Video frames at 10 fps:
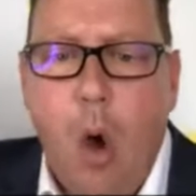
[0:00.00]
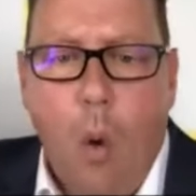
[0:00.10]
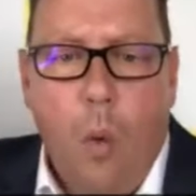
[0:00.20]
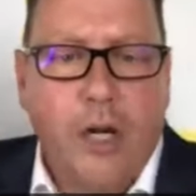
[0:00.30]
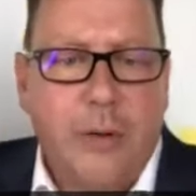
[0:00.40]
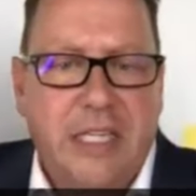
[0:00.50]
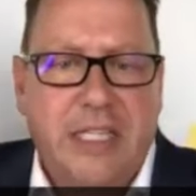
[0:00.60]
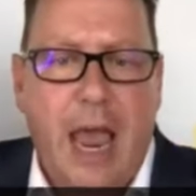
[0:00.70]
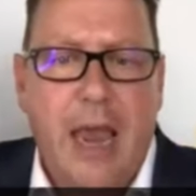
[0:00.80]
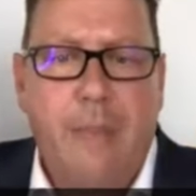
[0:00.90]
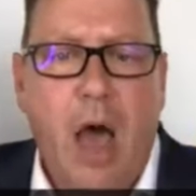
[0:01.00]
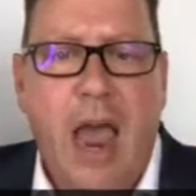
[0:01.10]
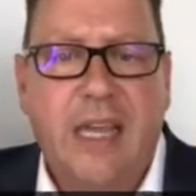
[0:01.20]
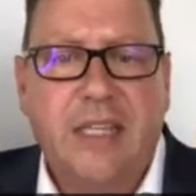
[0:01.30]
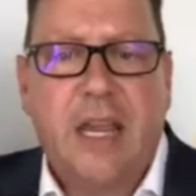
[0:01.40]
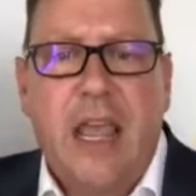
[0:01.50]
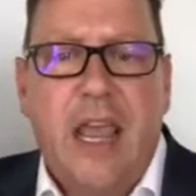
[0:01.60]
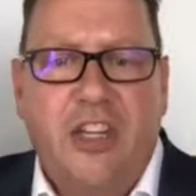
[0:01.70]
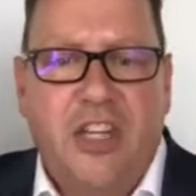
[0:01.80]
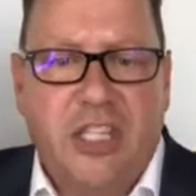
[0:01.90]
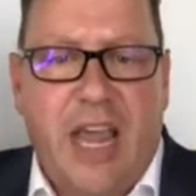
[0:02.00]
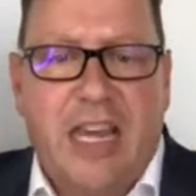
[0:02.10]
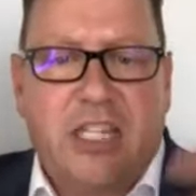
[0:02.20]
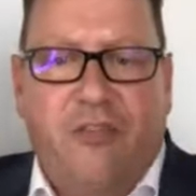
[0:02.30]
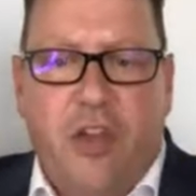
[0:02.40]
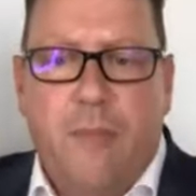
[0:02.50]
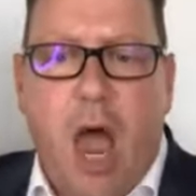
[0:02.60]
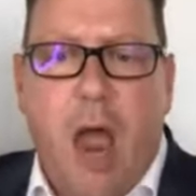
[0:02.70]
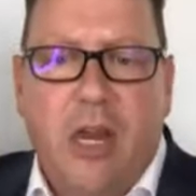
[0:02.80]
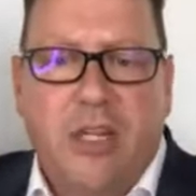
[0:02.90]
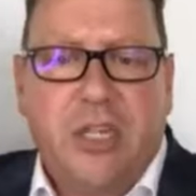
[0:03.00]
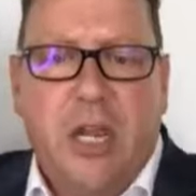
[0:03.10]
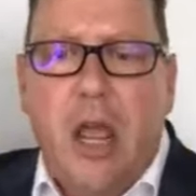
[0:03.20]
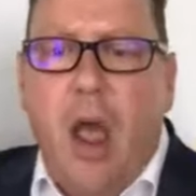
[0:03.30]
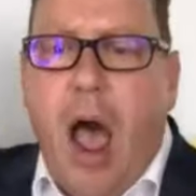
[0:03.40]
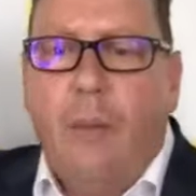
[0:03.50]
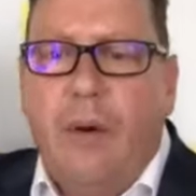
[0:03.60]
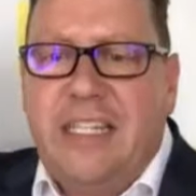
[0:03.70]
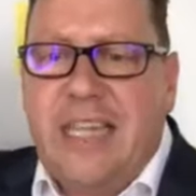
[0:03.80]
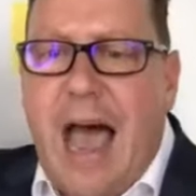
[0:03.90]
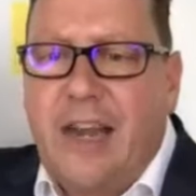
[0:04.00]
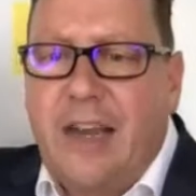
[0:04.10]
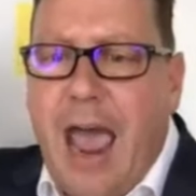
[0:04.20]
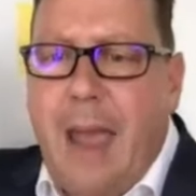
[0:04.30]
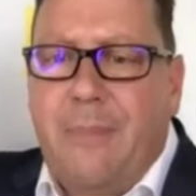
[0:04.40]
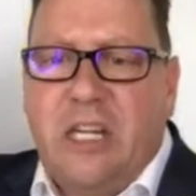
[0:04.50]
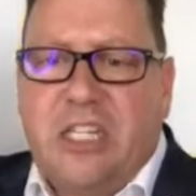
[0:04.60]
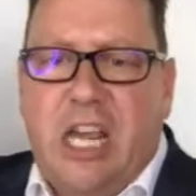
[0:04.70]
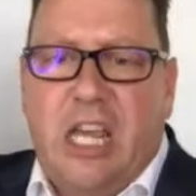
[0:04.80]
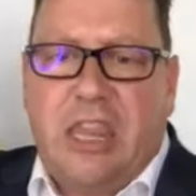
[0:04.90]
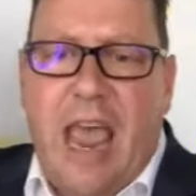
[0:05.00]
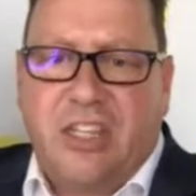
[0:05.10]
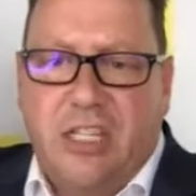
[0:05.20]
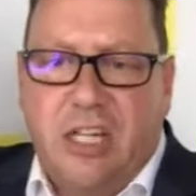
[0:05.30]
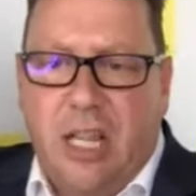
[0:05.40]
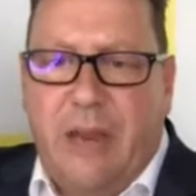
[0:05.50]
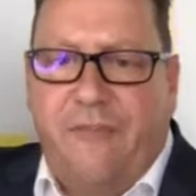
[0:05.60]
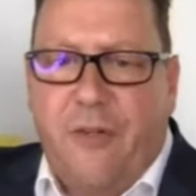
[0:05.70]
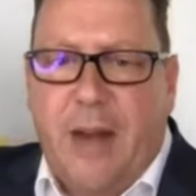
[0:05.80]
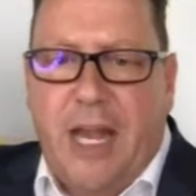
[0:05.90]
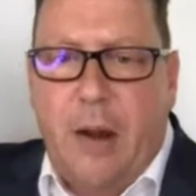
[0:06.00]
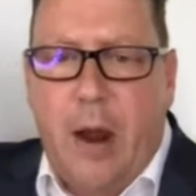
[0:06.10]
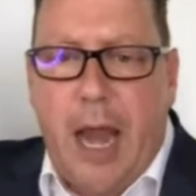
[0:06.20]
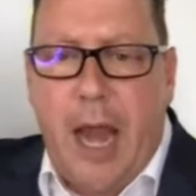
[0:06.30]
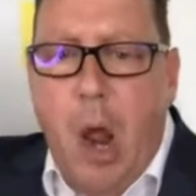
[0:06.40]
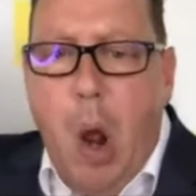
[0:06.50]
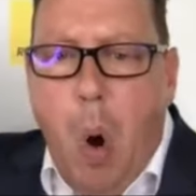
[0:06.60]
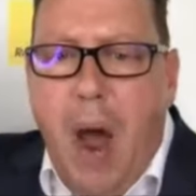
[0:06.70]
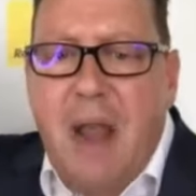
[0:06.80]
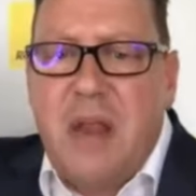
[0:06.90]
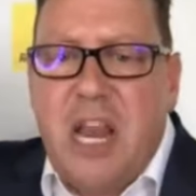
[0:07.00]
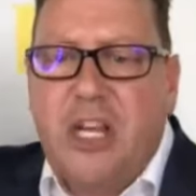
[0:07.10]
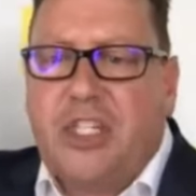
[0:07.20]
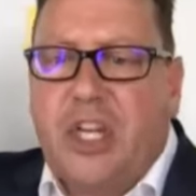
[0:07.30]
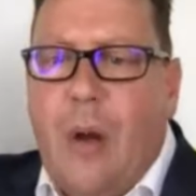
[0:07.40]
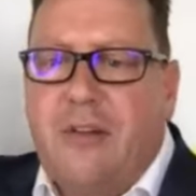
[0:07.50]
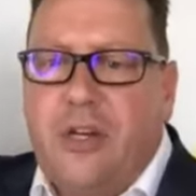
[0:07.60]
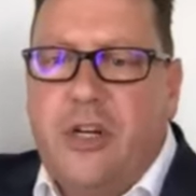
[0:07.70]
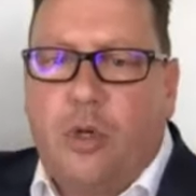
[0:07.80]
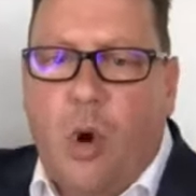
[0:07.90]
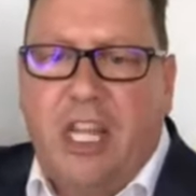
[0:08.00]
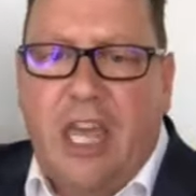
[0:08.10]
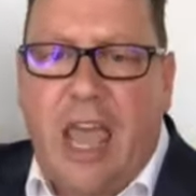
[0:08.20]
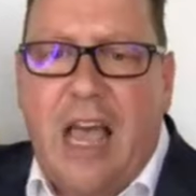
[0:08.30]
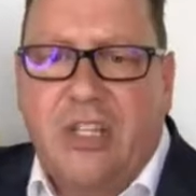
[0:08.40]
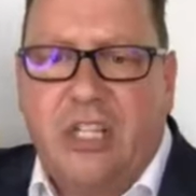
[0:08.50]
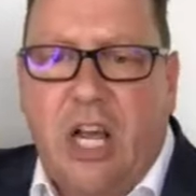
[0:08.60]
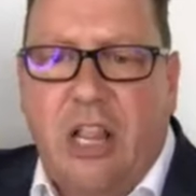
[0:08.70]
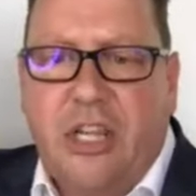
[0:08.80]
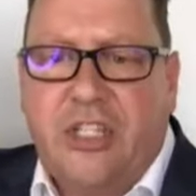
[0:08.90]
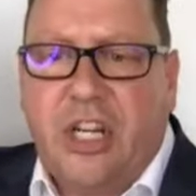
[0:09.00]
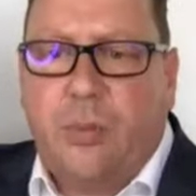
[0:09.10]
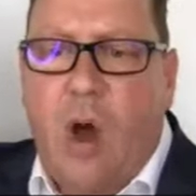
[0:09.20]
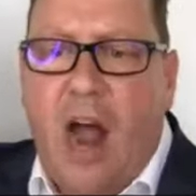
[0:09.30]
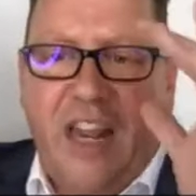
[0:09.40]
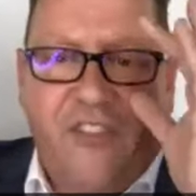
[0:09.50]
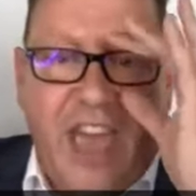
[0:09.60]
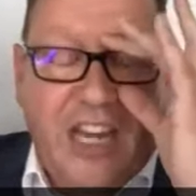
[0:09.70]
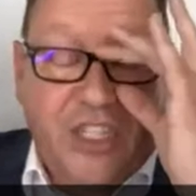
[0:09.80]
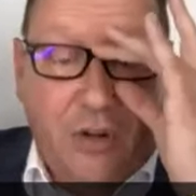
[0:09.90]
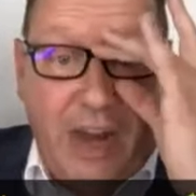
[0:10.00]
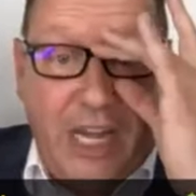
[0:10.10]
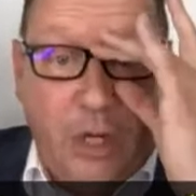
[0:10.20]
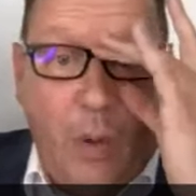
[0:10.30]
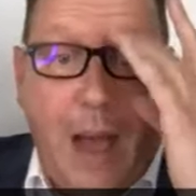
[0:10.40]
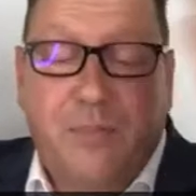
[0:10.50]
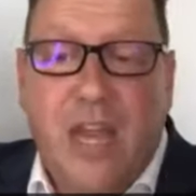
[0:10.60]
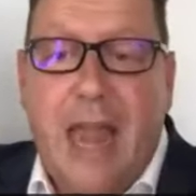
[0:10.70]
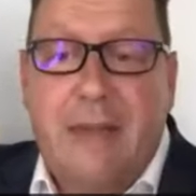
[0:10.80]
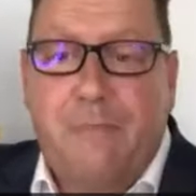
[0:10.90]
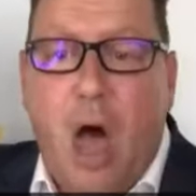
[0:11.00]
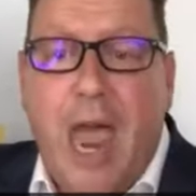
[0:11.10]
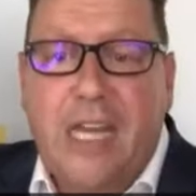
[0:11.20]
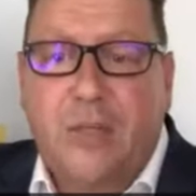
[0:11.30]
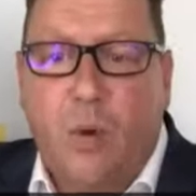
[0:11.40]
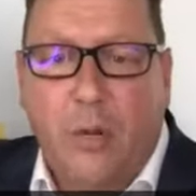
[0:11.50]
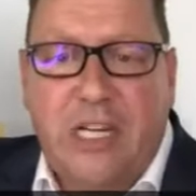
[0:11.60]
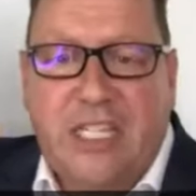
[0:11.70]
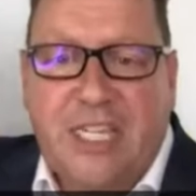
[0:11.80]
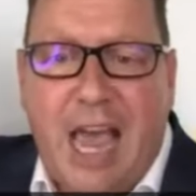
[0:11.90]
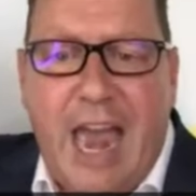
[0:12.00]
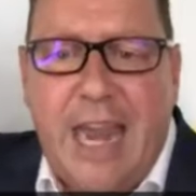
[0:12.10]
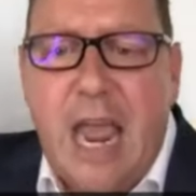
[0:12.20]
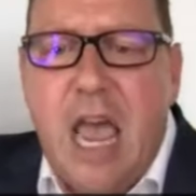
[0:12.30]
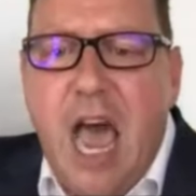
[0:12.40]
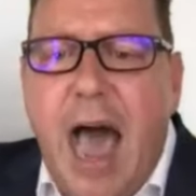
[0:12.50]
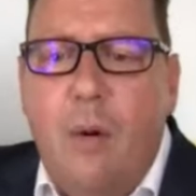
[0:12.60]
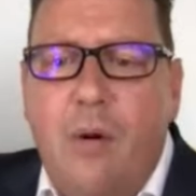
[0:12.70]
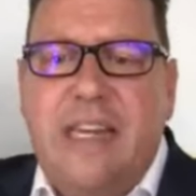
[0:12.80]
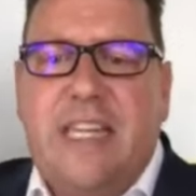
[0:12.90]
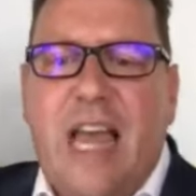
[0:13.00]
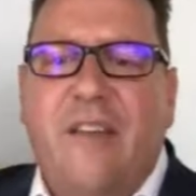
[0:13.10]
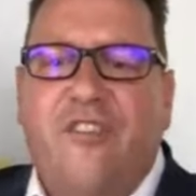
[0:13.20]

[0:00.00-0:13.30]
What do we say, buyers? It just takes a few moments. Are we done? Happy to see $1,000 bid from anywhere. $1,220,000. Just waiting for that screen to update, buyers. What do we say? Are we done,